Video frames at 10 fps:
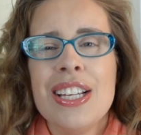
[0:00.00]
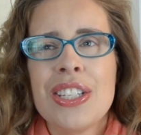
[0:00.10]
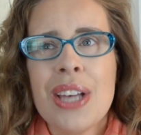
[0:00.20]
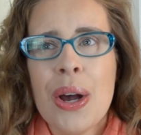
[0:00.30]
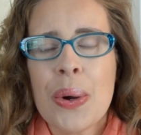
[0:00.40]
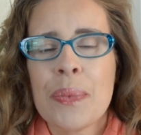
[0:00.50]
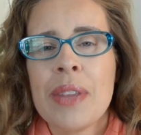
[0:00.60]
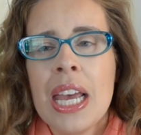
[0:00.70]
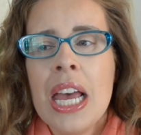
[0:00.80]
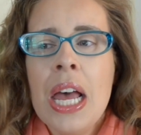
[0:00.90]
So,
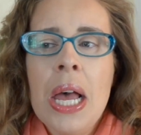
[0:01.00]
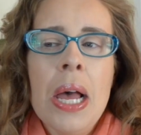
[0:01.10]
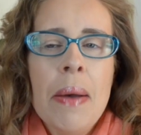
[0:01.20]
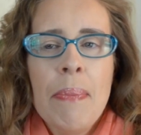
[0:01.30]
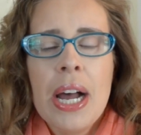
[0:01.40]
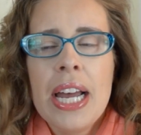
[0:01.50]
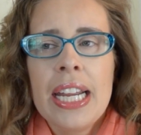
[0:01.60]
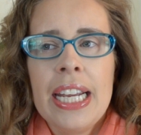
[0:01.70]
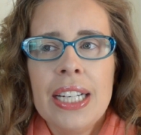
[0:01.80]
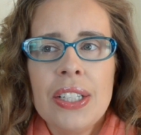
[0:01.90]
but
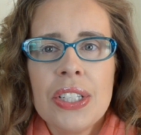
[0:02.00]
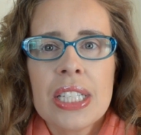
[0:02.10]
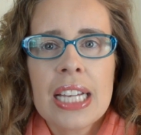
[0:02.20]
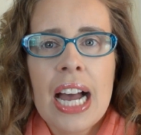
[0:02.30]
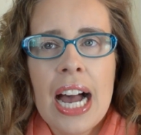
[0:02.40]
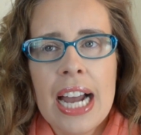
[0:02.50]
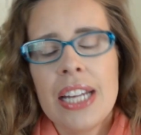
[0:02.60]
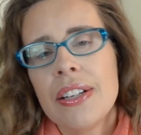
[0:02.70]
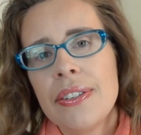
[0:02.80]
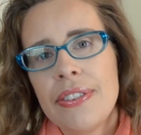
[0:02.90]
here's
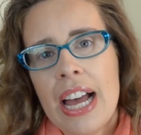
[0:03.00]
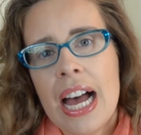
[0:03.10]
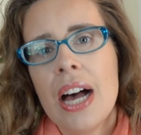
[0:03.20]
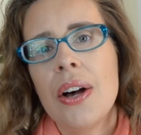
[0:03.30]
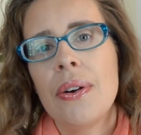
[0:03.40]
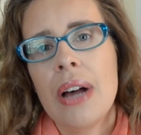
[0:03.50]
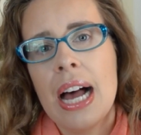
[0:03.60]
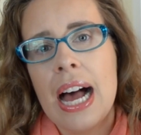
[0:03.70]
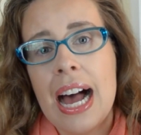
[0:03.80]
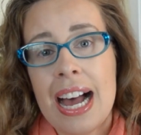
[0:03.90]
kind of how
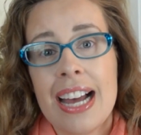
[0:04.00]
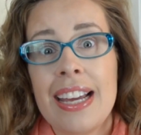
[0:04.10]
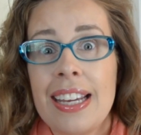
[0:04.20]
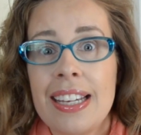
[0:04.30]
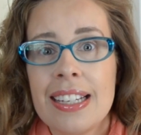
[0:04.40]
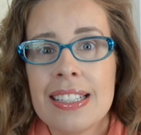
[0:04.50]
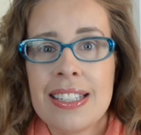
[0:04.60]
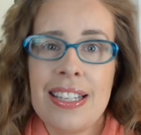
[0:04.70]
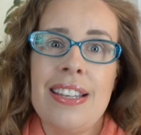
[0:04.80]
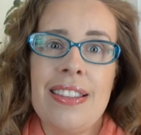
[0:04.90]
I
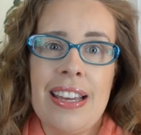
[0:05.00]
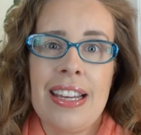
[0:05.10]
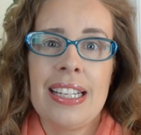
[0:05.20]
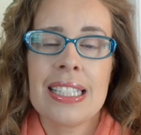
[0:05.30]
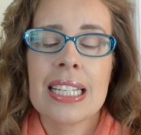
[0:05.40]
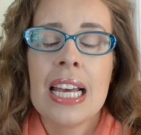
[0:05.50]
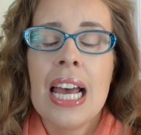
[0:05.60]
see things.